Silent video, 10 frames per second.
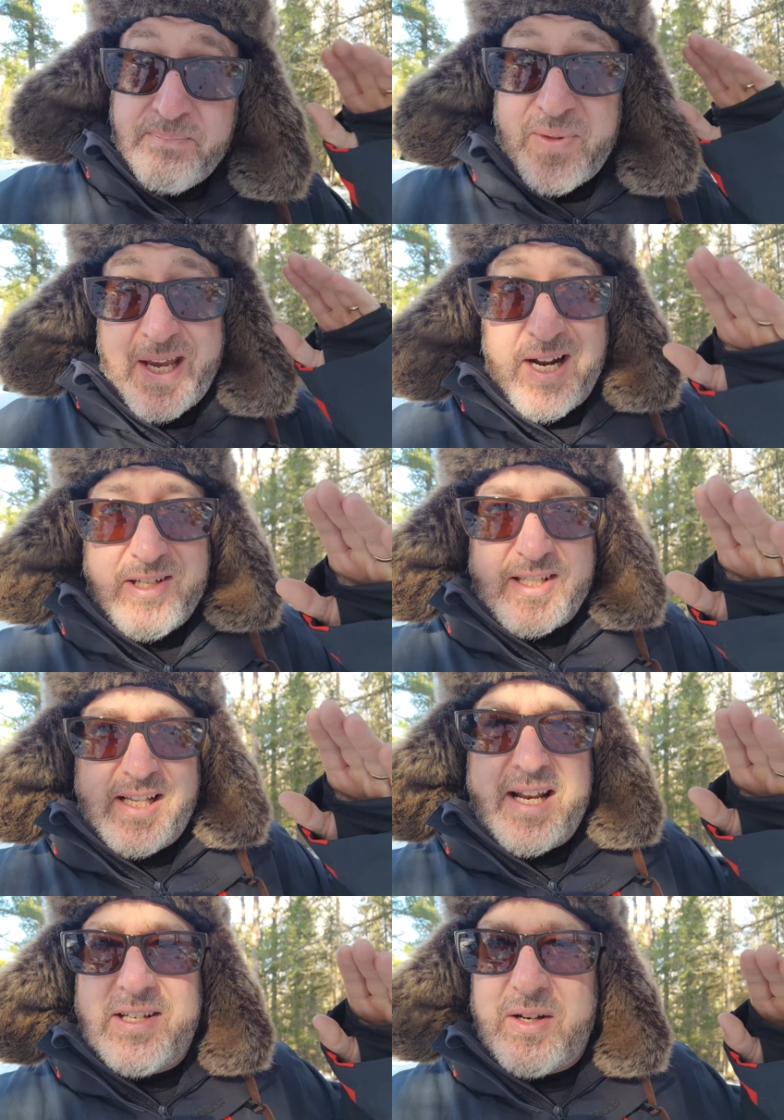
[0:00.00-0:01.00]
and I just
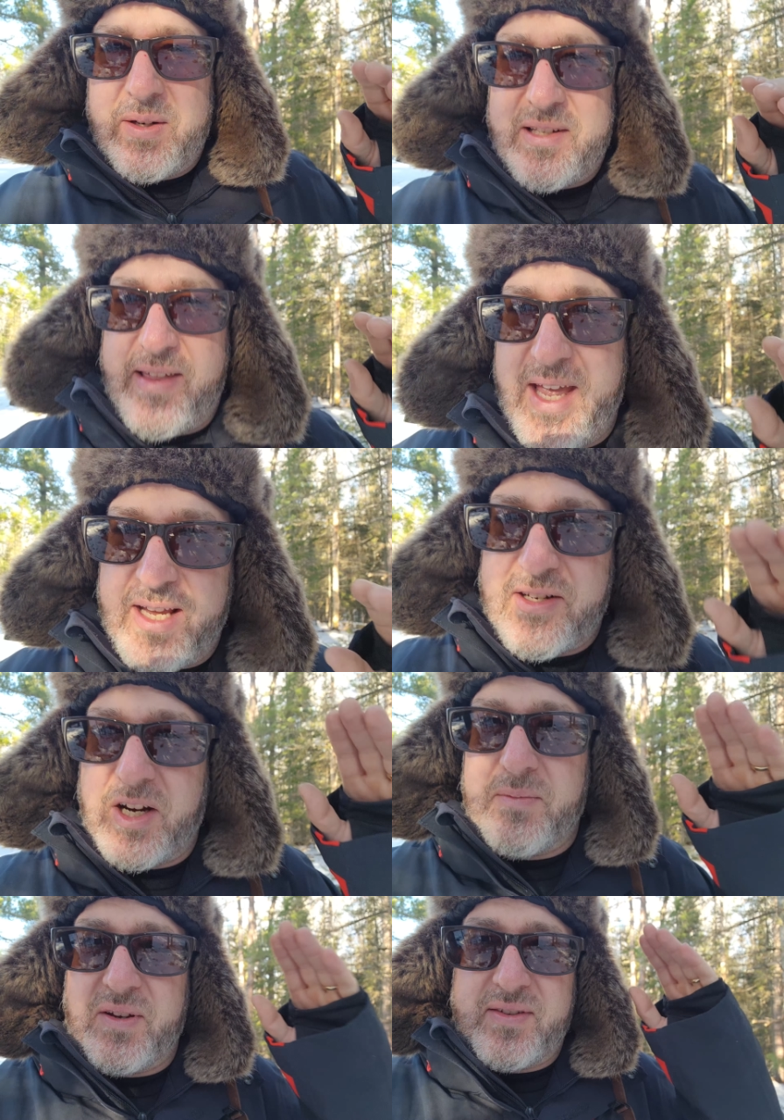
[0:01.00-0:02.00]
let it do its thing in
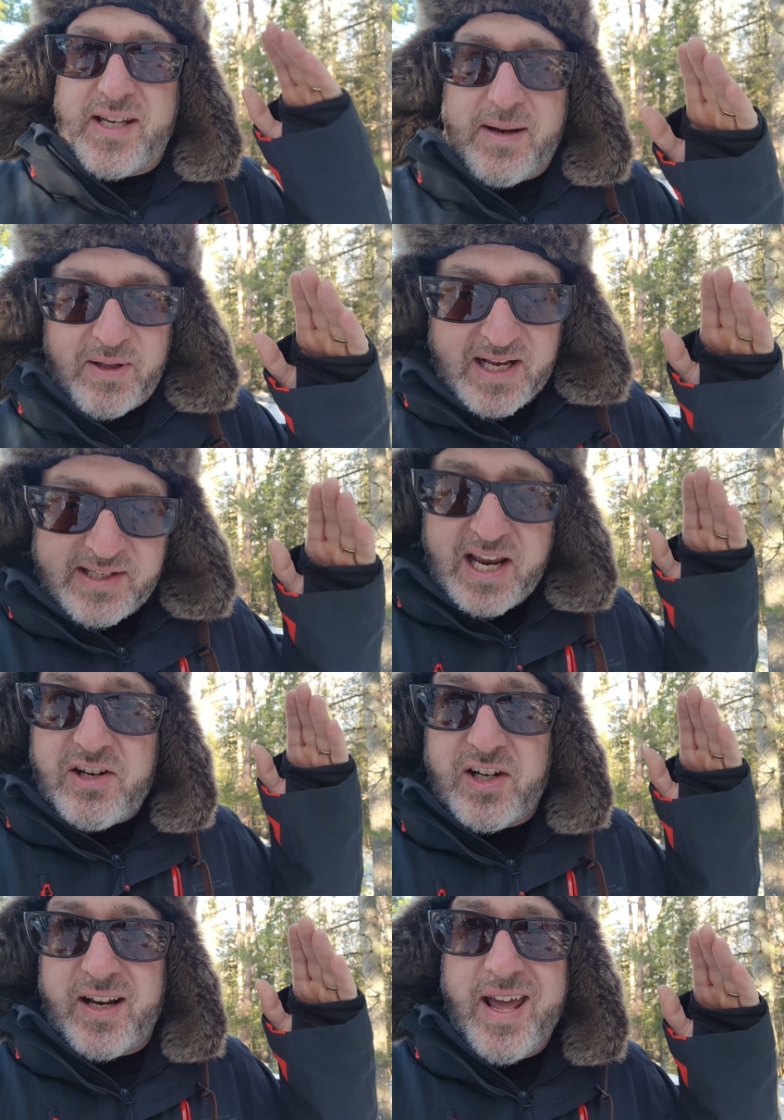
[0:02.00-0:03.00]
terms of
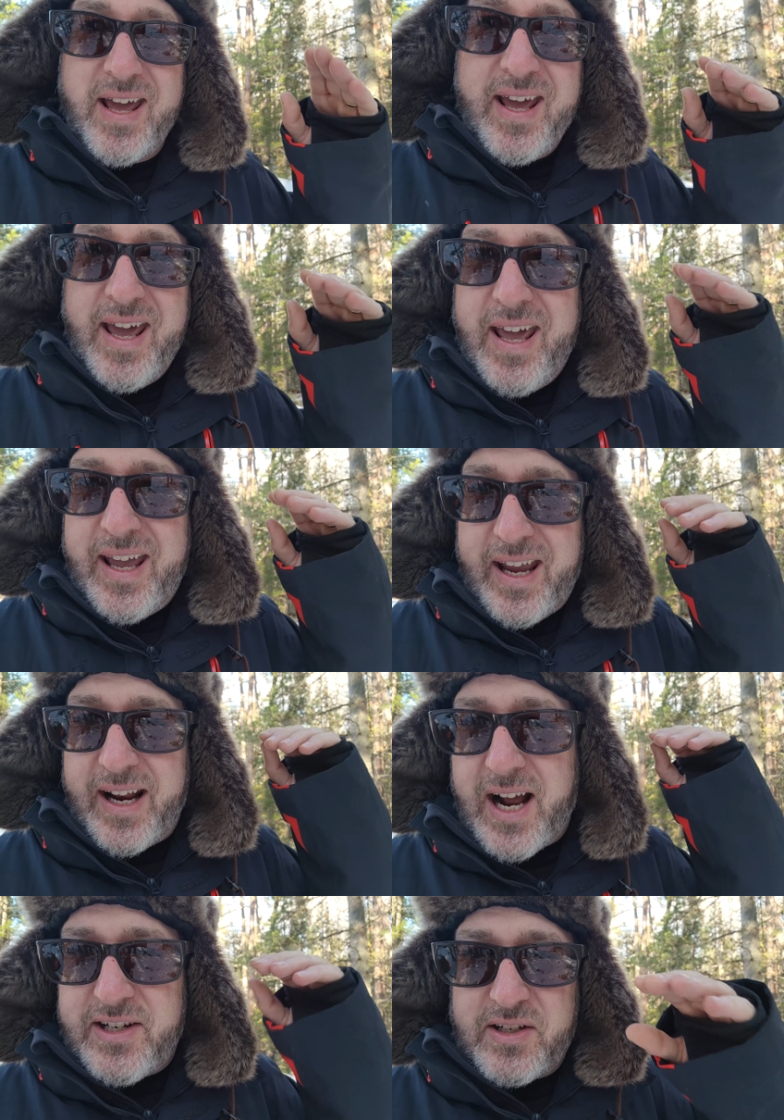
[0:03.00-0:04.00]
stabilization
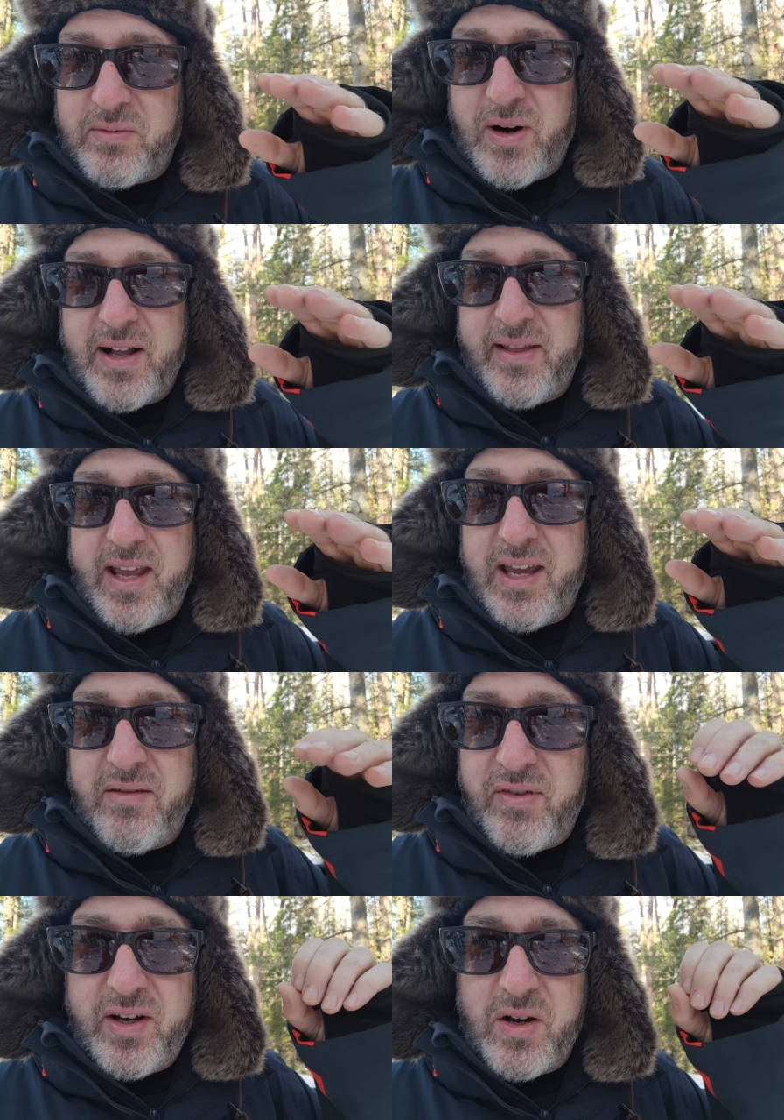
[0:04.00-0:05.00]
and I just run the
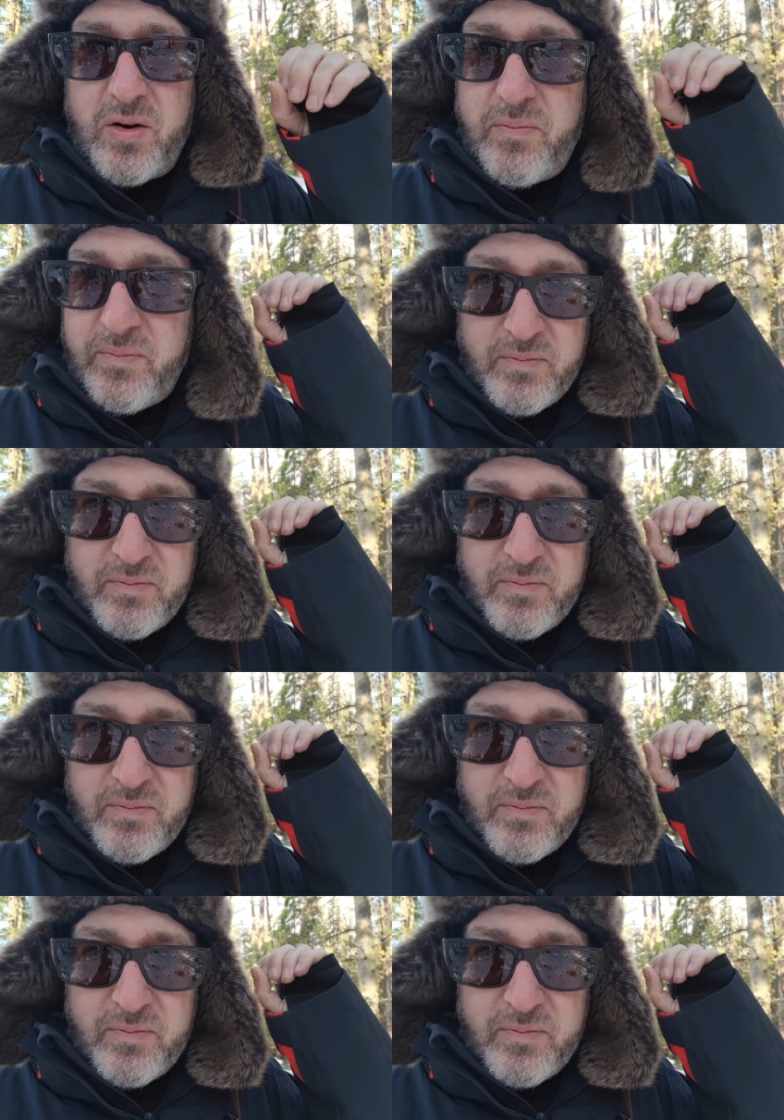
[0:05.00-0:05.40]
video